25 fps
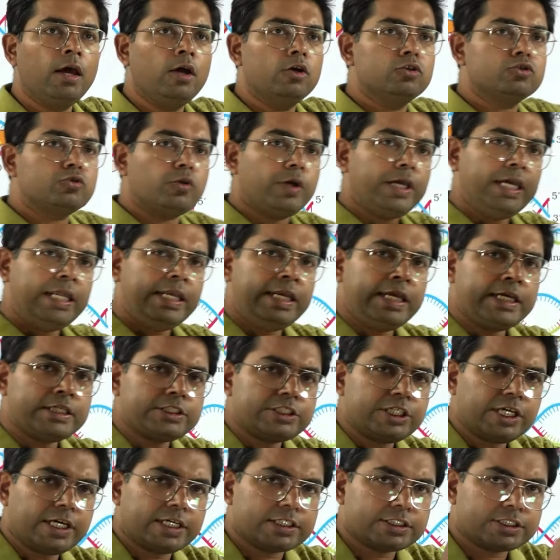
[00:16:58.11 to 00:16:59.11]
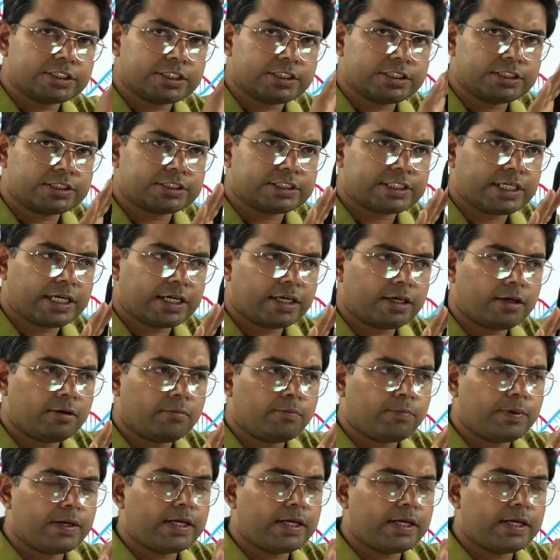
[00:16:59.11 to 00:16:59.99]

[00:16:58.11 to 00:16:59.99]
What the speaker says: So initiation is taking